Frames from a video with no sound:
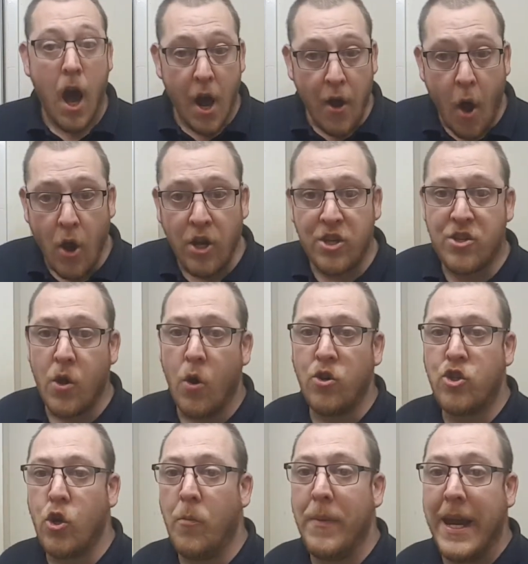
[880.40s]
On all your
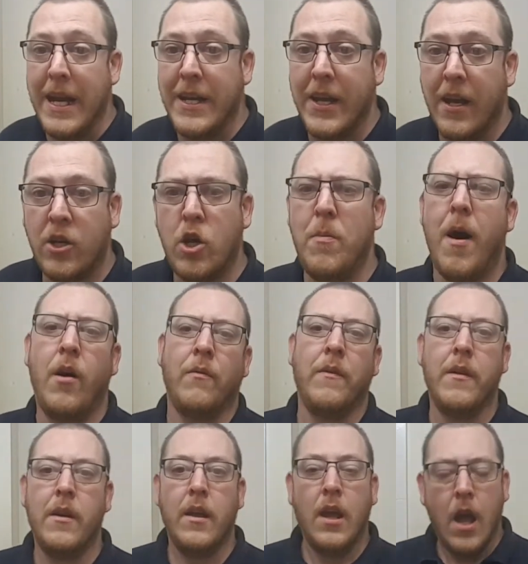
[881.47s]
social media. Come
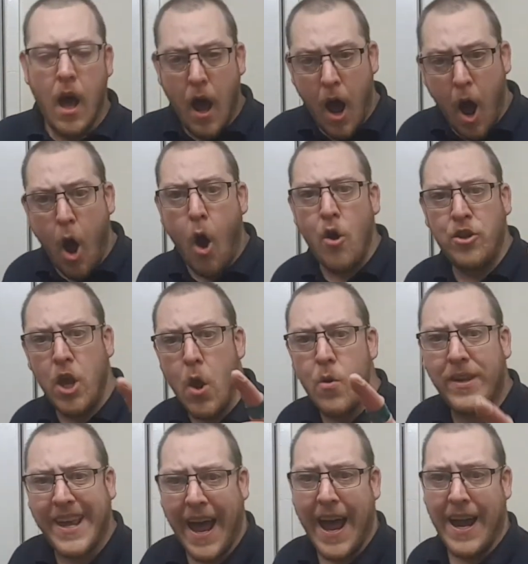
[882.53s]
on. All
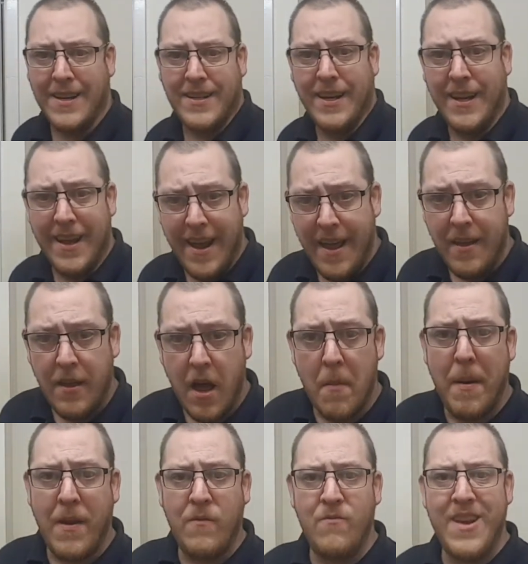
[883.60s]
you guys.
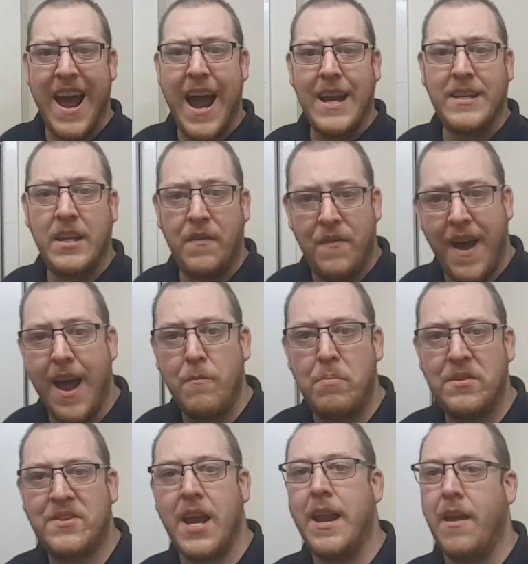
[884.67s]
About
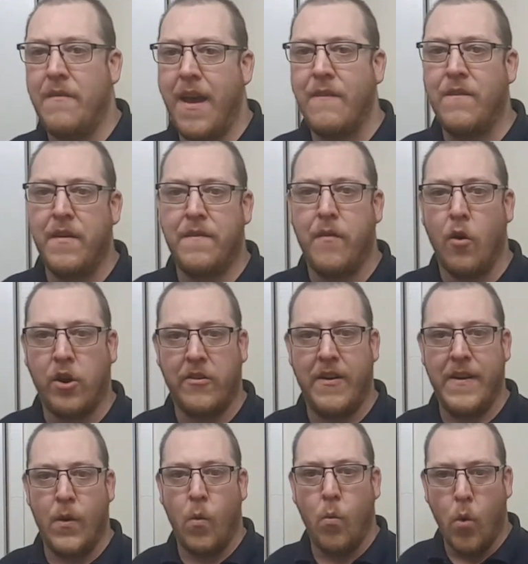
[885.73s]
95% of every
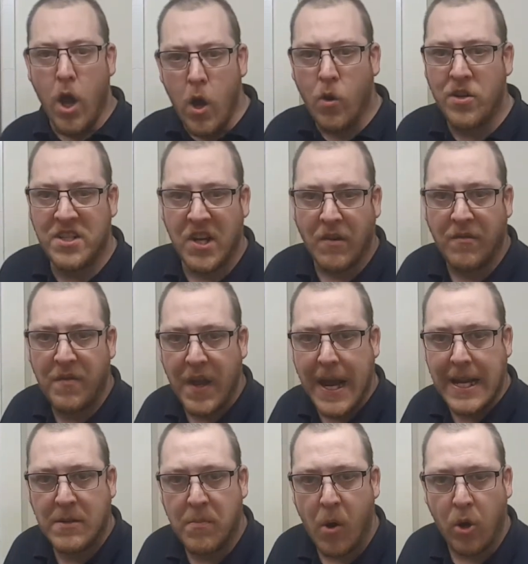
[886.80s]
fucker in the world is on
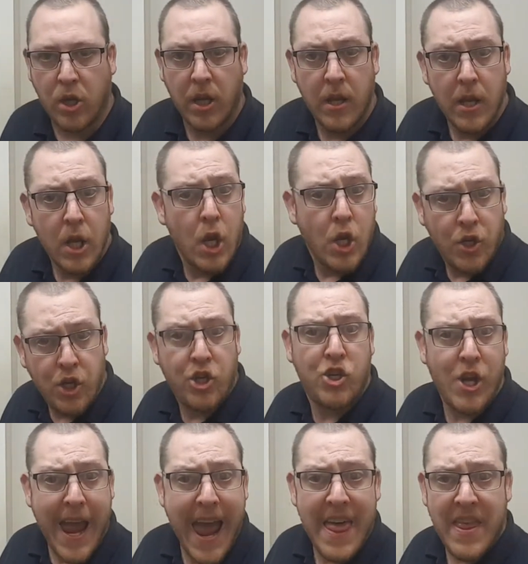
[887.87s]
Facebook. Just
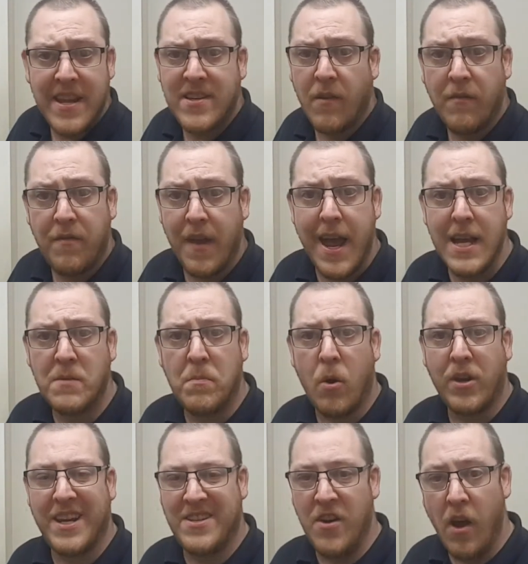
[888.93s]
share this on
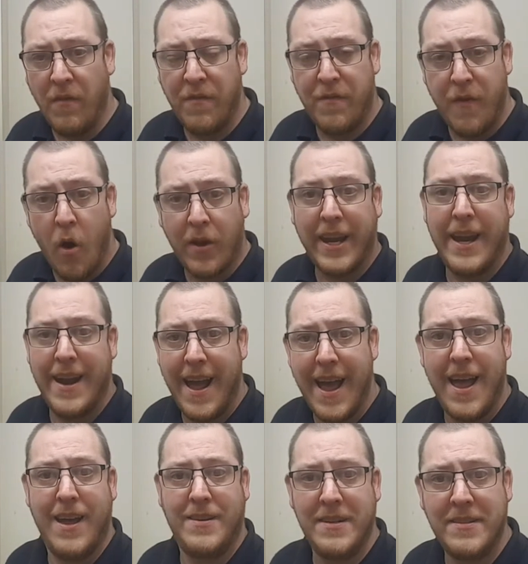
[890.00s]
Facebook. It's not fucking
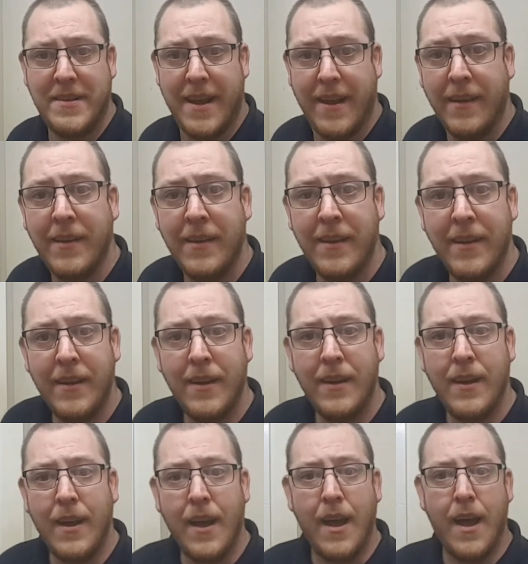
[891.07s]
hard, is it?
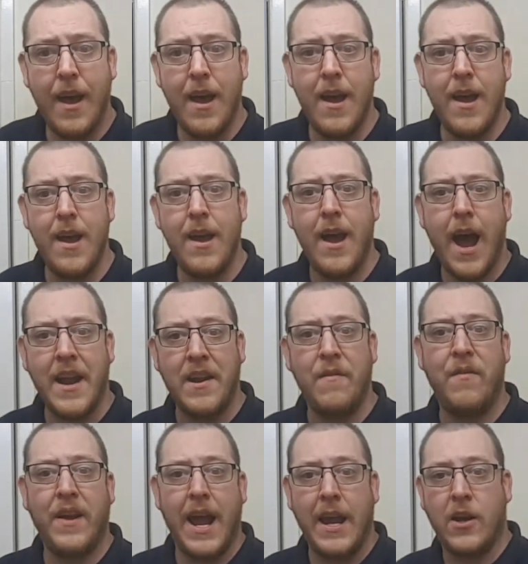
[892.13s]
Uh, I
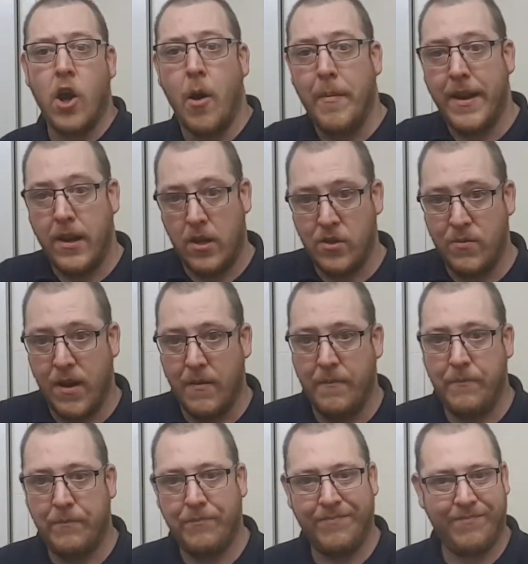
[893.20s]
did forget comment as
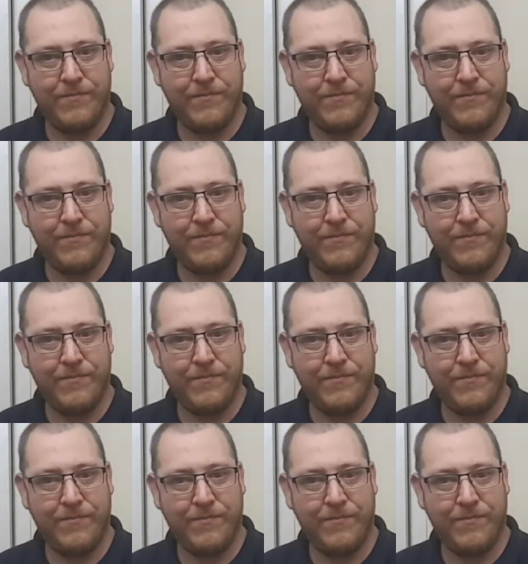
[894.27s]
well.